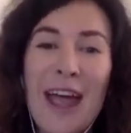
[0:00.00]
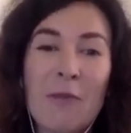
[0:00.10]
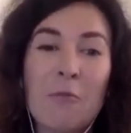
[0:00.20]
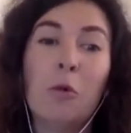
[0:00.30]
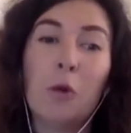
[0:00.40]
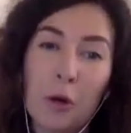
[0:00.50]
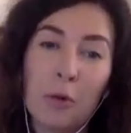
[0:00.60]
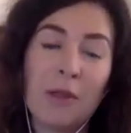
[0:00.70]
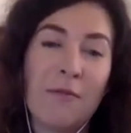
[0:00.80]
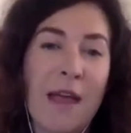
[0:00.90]
and work
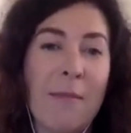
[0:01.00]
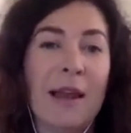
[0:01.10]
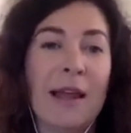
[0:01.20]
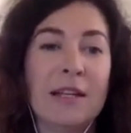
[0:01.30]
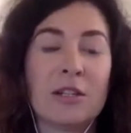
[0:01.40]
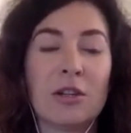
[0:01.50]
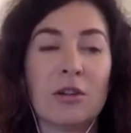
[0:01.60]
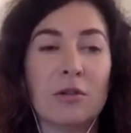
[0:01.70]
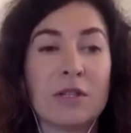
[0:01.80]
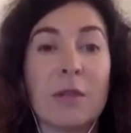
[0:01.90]
with a family
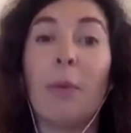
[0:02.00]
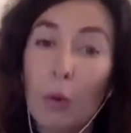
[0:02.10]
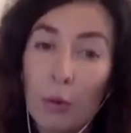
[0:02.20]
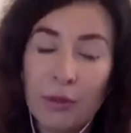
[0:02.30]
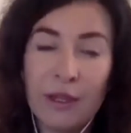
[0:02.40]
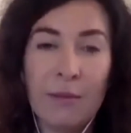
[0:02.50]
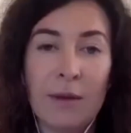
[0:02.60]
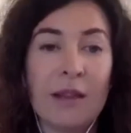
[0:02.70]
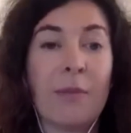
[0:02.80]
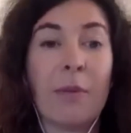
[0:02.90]
to support them
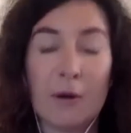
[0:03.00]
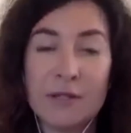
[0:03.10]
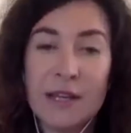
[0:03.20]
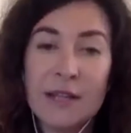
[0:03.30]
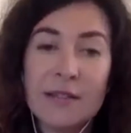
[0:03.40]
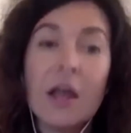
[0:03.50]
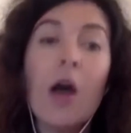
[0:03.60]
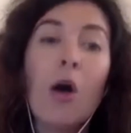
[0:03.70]
in the process,